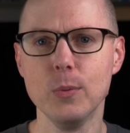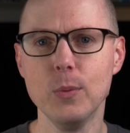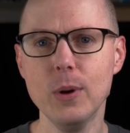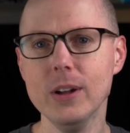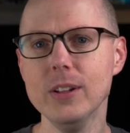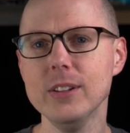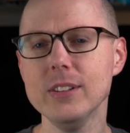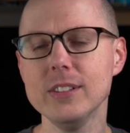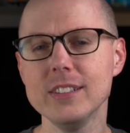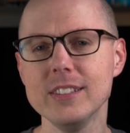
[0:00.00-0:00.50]

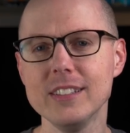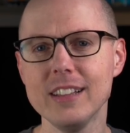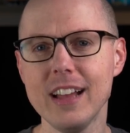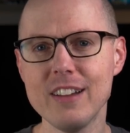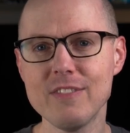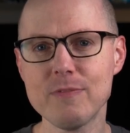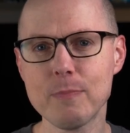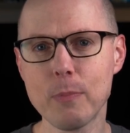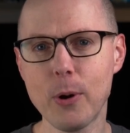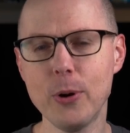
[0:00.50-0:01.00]
Well,
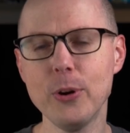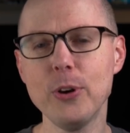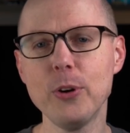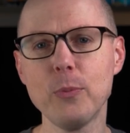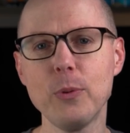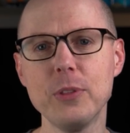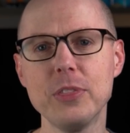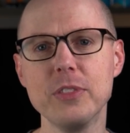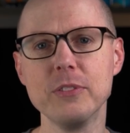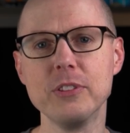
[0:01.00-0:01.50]
I've
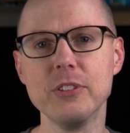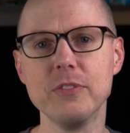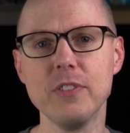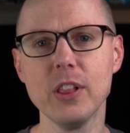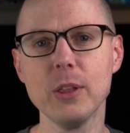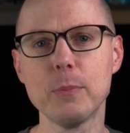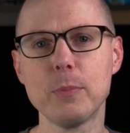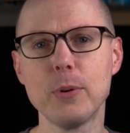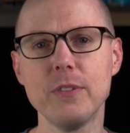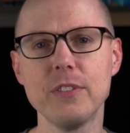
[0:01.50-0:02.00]
partnered with the
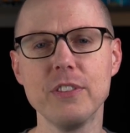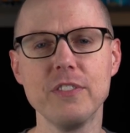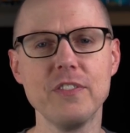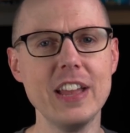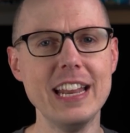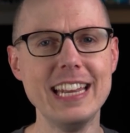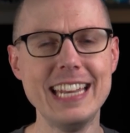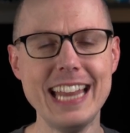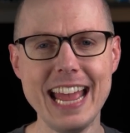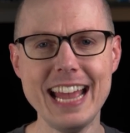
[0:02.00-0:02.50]
developer of the
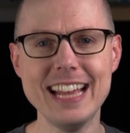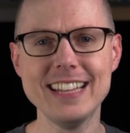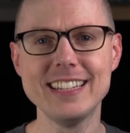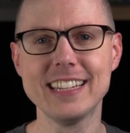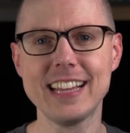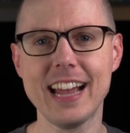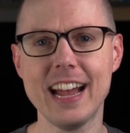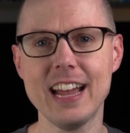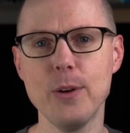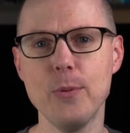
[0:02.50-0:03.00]

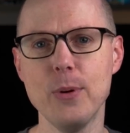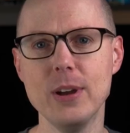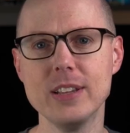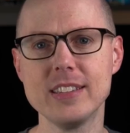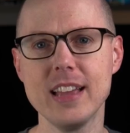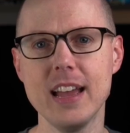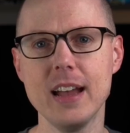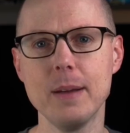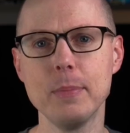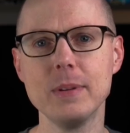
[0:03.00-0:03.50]
fantastic
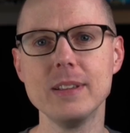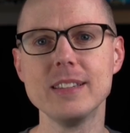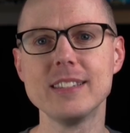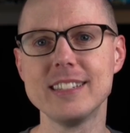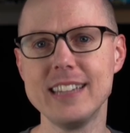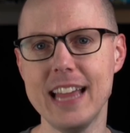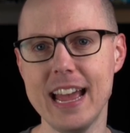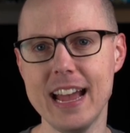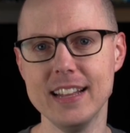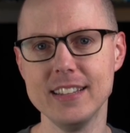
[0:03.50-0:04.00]
iOS app,
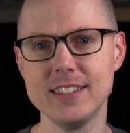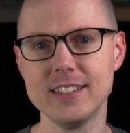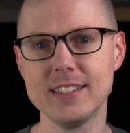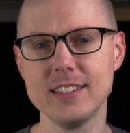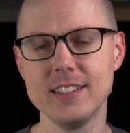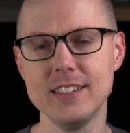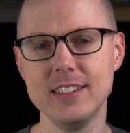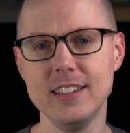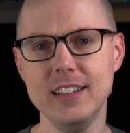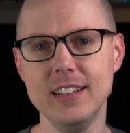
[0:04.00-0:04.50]

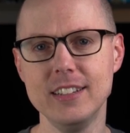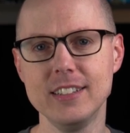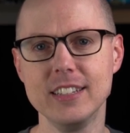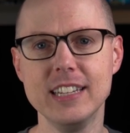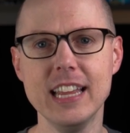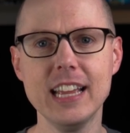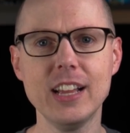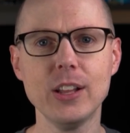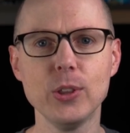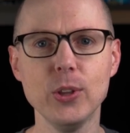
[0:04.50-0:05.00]
Stats to
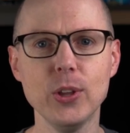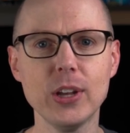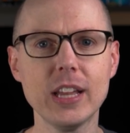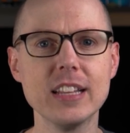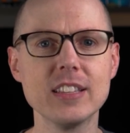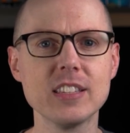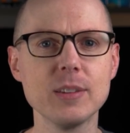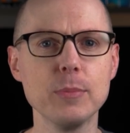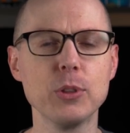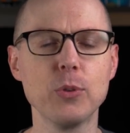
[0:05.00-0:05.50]
take a look
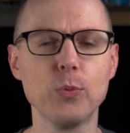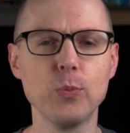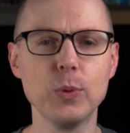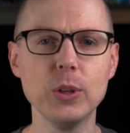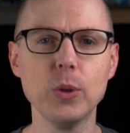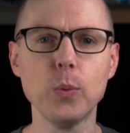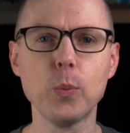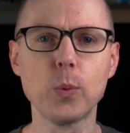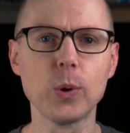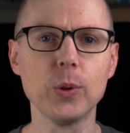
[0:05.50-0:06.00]
at some of the
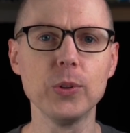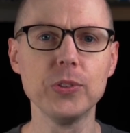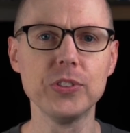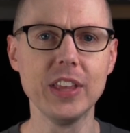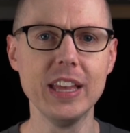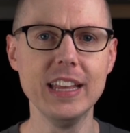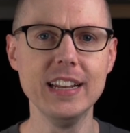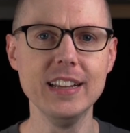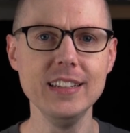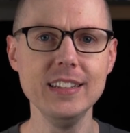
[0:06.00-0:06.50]
real world
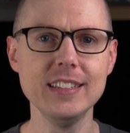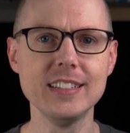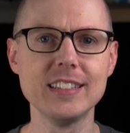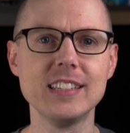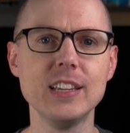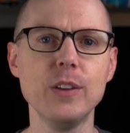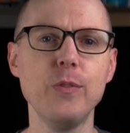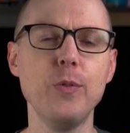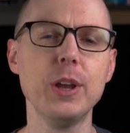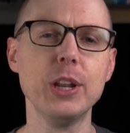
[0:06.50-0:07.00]
data to
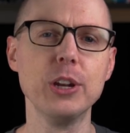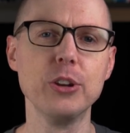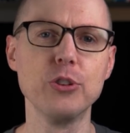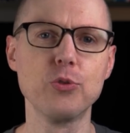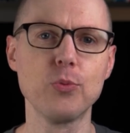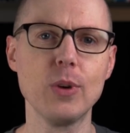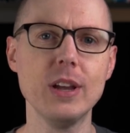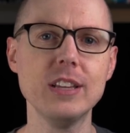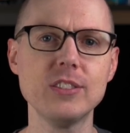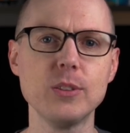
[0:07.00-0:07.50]
see if we can
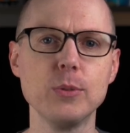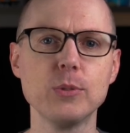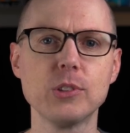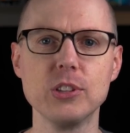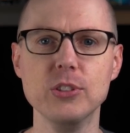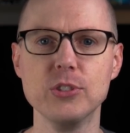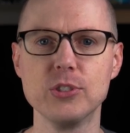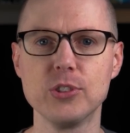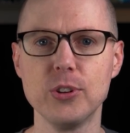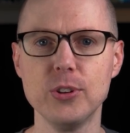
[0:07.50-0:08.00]
address those
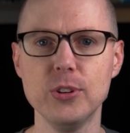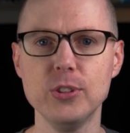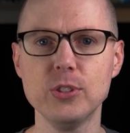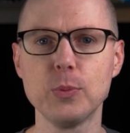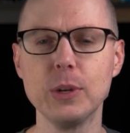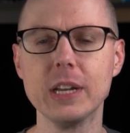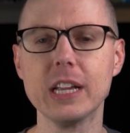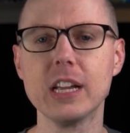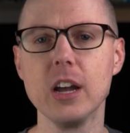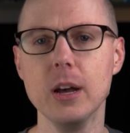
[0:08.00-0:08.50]

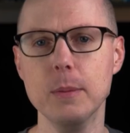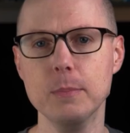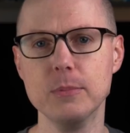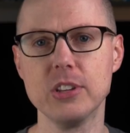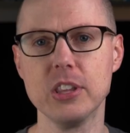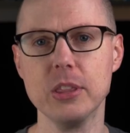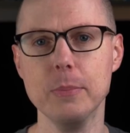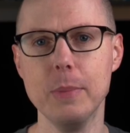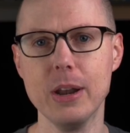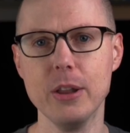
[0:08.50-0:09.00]
concerns when it comes
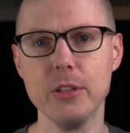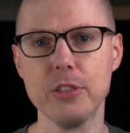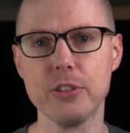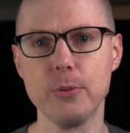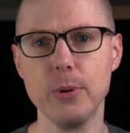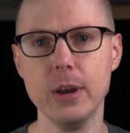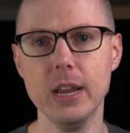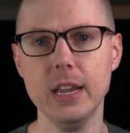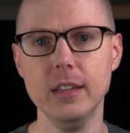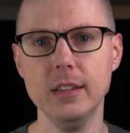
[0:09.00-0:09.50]
to the Model
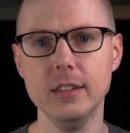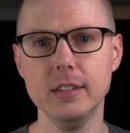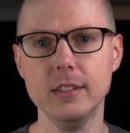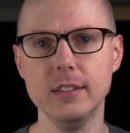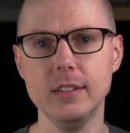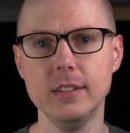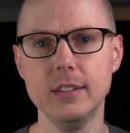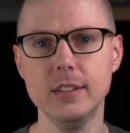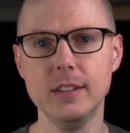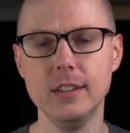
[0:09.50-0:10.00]
3.
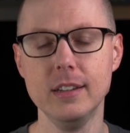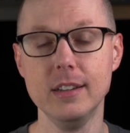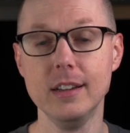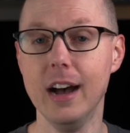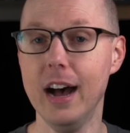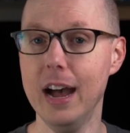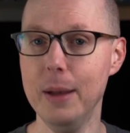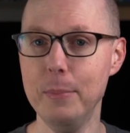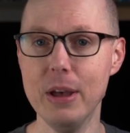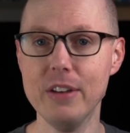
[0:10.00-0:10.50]

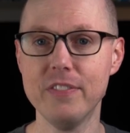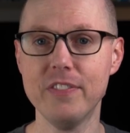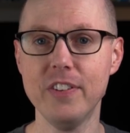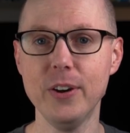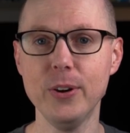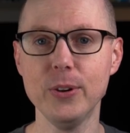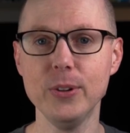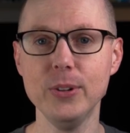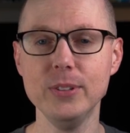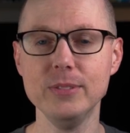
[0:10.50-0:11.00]
I'm Matt
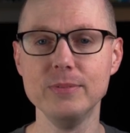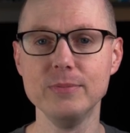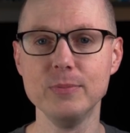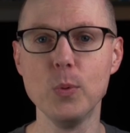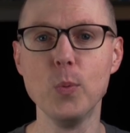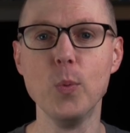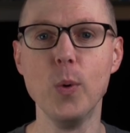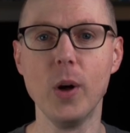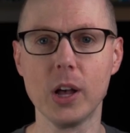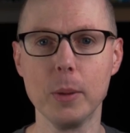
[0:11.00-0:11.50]
Ferrell,
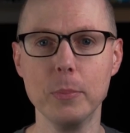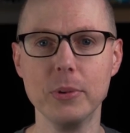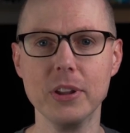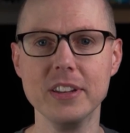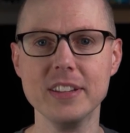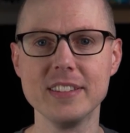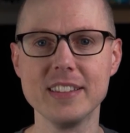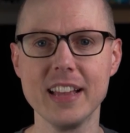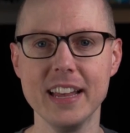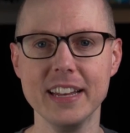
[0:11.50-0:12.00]
welcome to
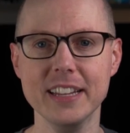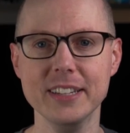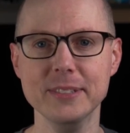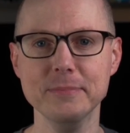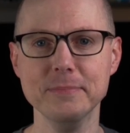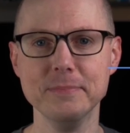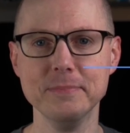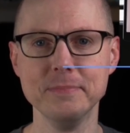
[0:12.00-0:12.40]
Undecided.